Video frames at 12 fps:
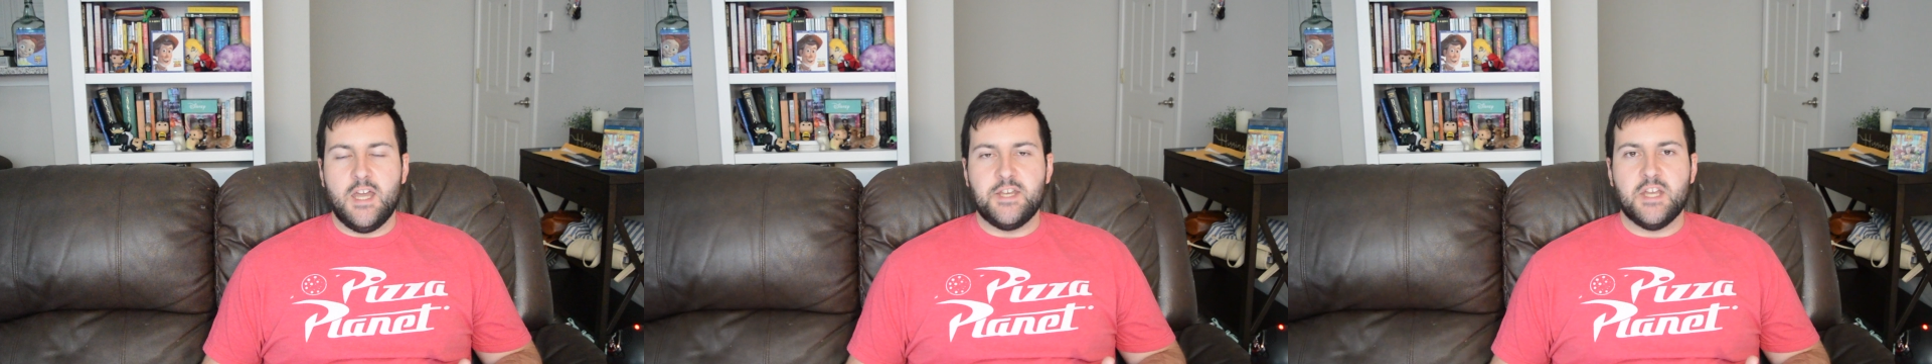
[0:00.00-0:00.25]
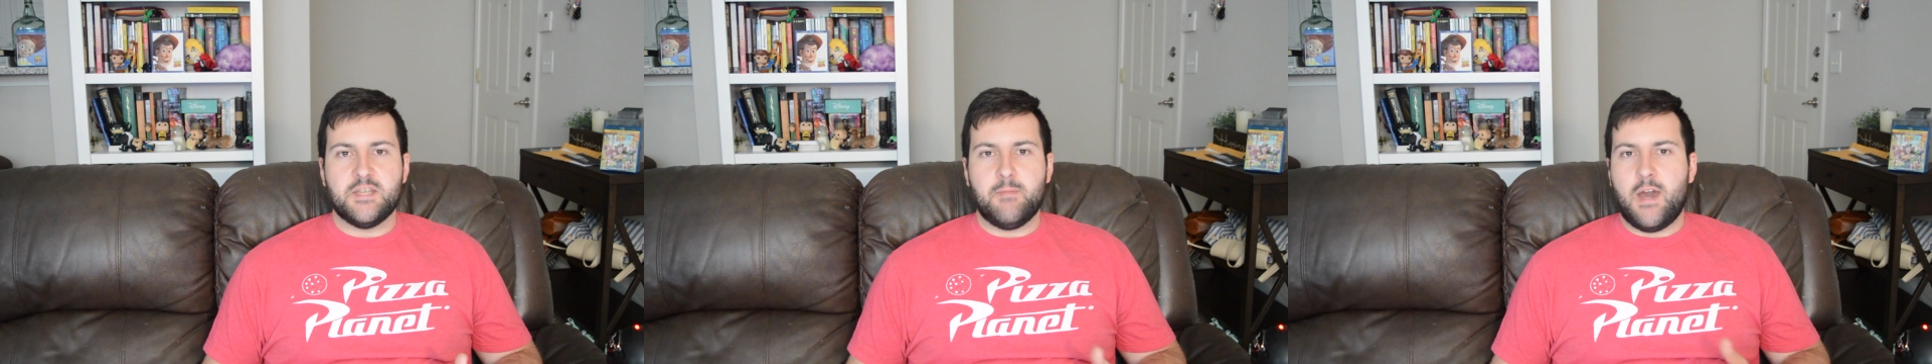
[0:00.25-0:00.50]
it
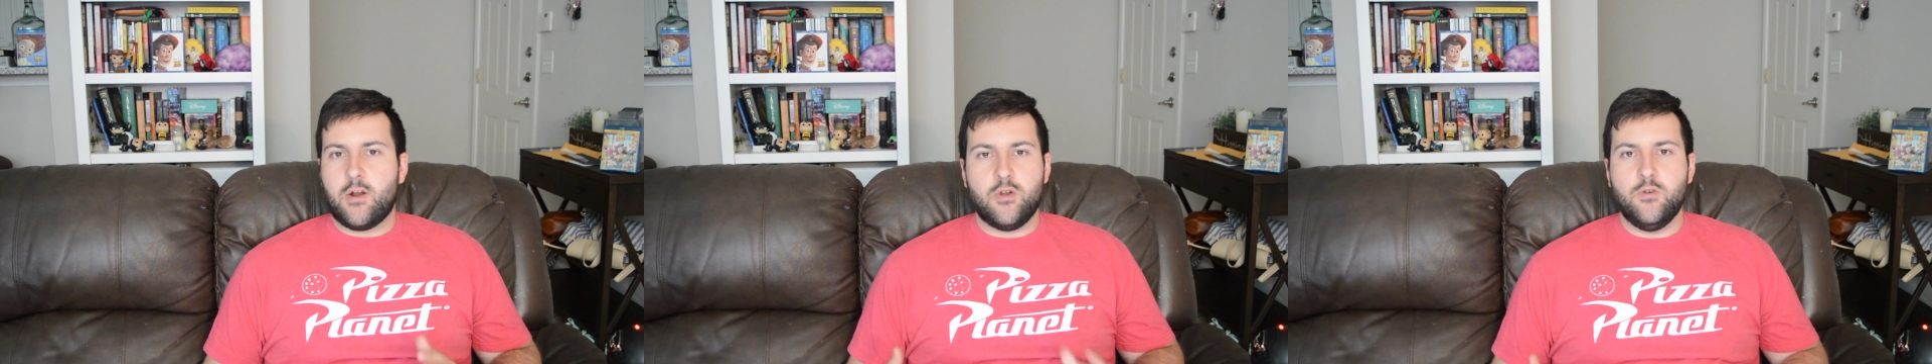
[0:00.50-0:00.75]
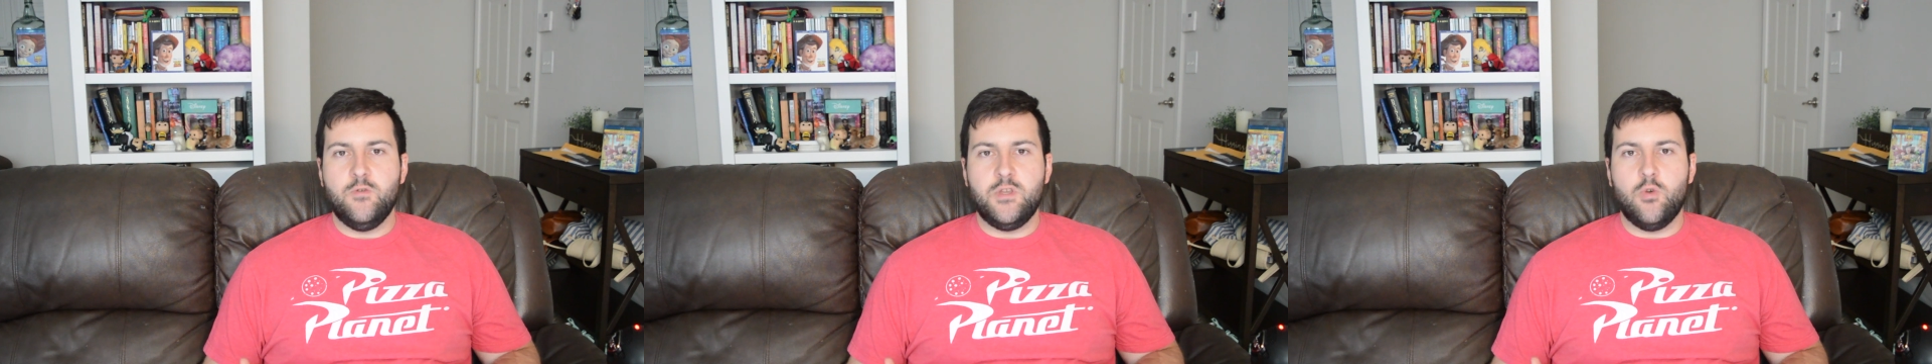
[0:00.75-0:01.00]
doesn't matter
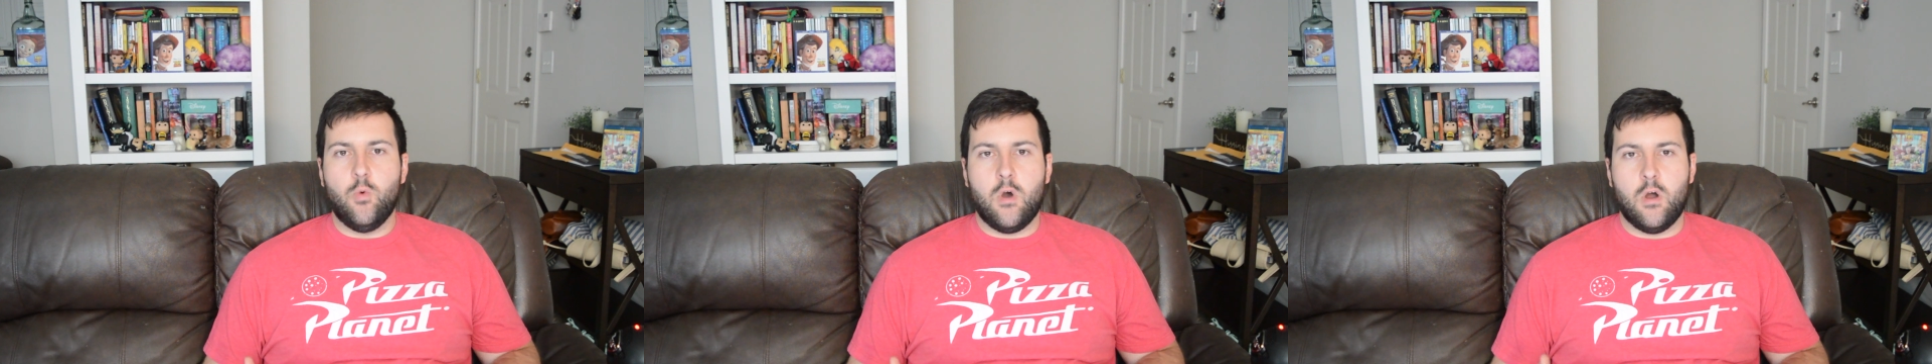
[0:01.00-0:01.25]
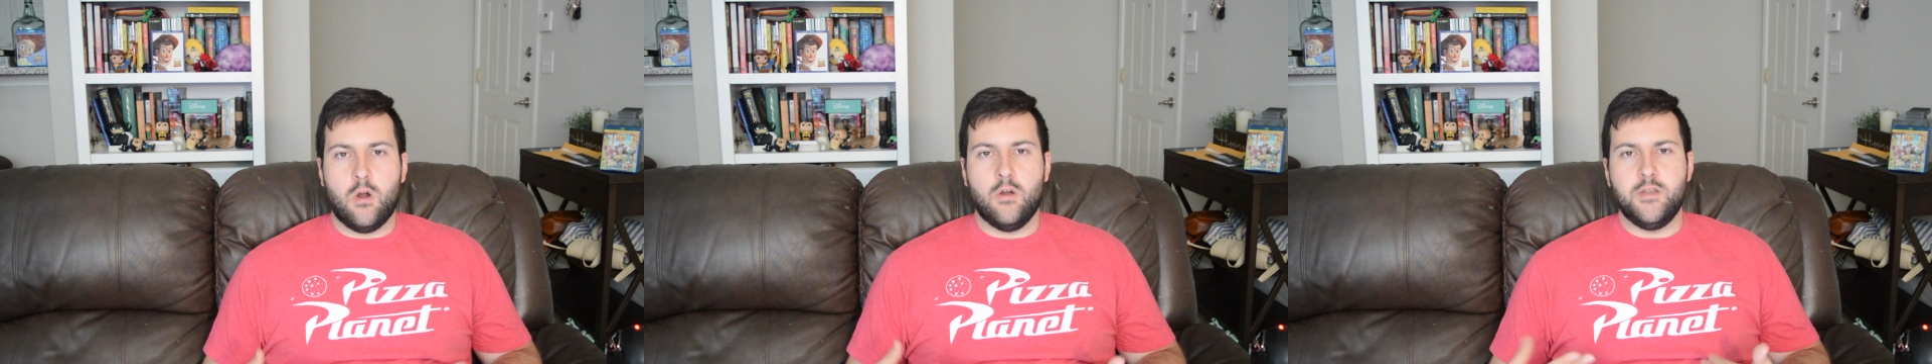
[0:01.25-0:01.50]
who you
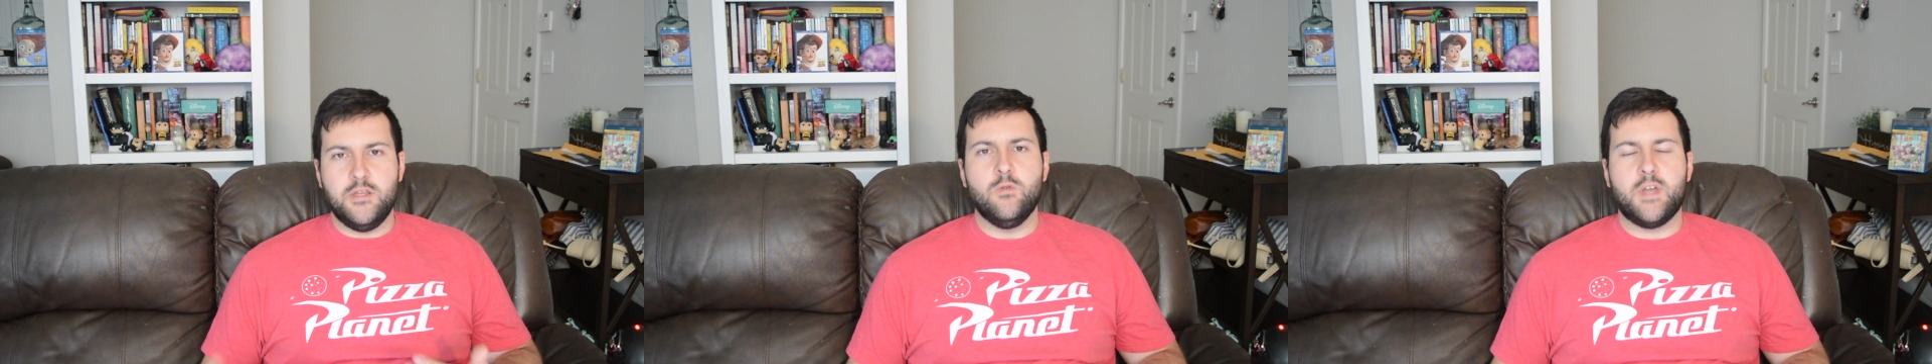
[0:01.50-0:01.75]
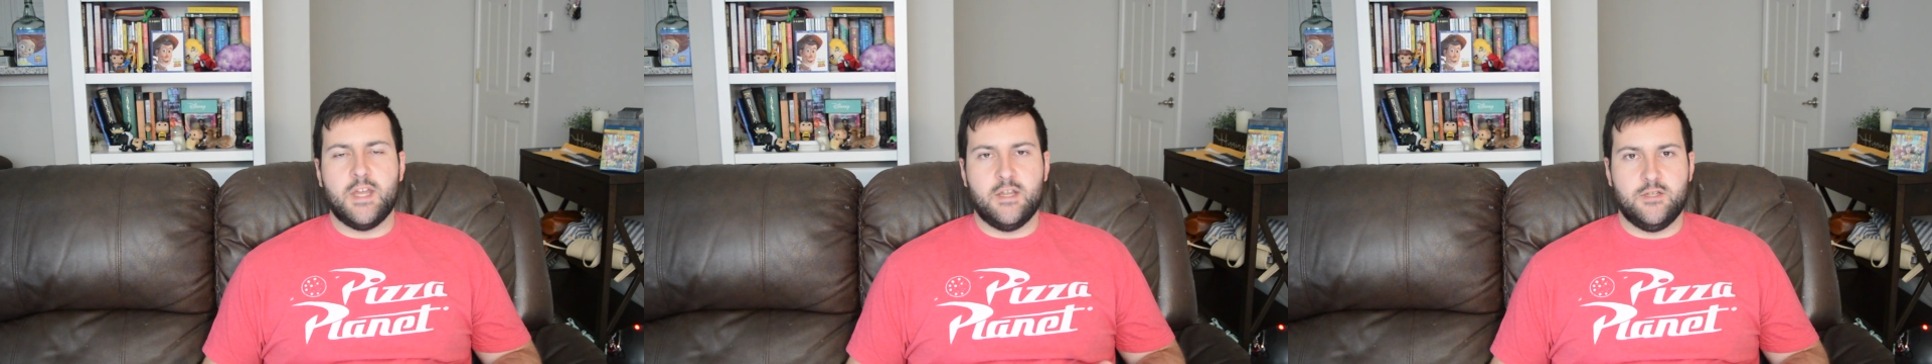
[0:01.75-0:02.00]
are,
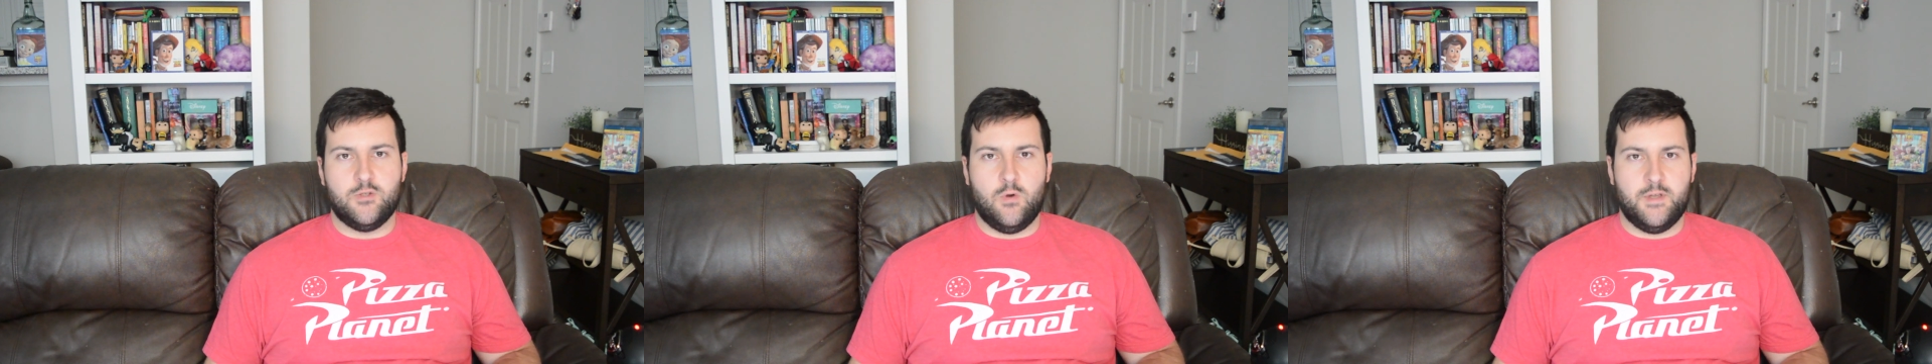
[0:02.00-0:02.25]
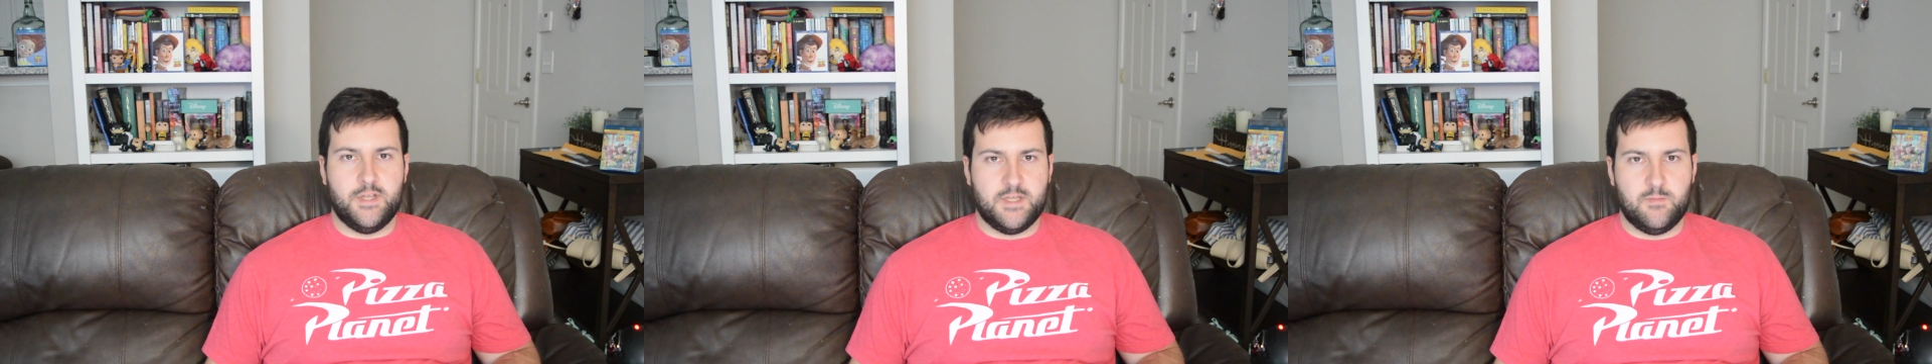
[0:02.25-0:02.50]
you can
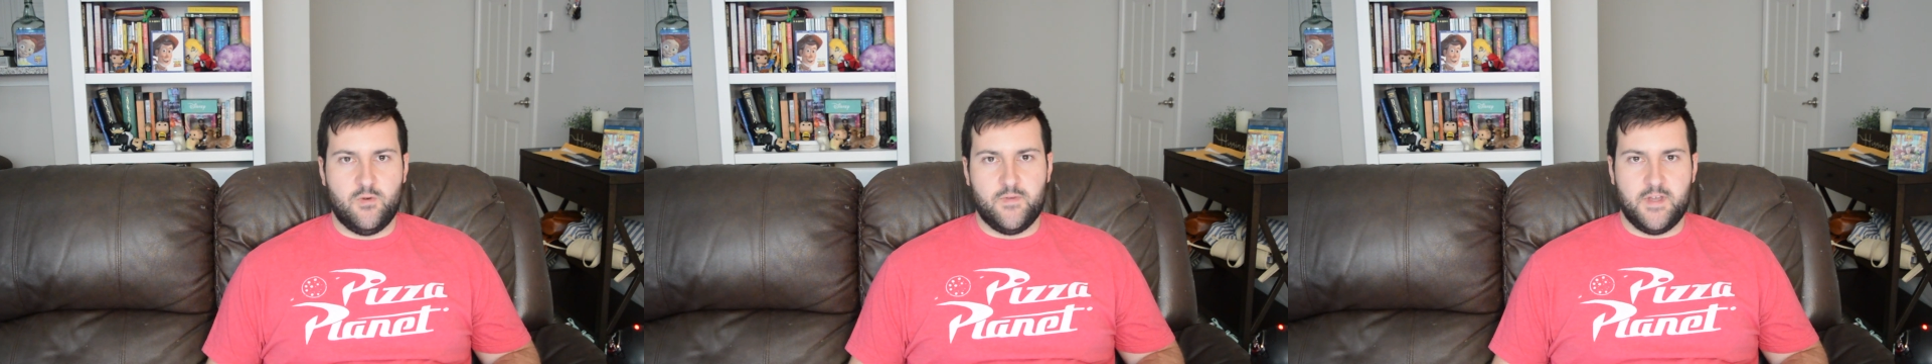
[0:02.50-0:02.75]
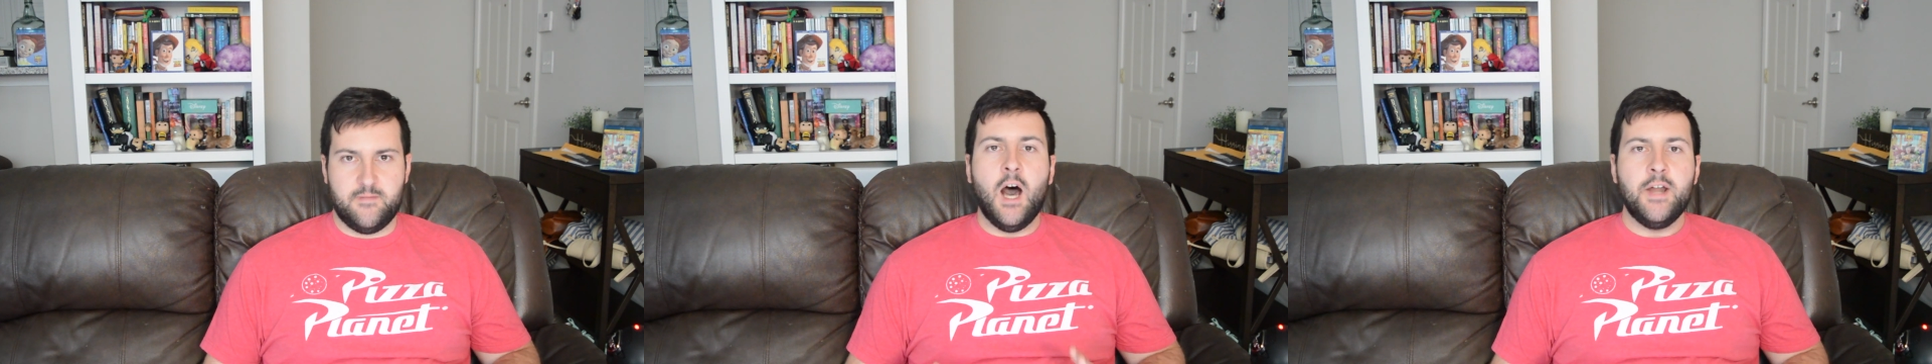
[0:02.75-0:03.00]
enjoy this movie.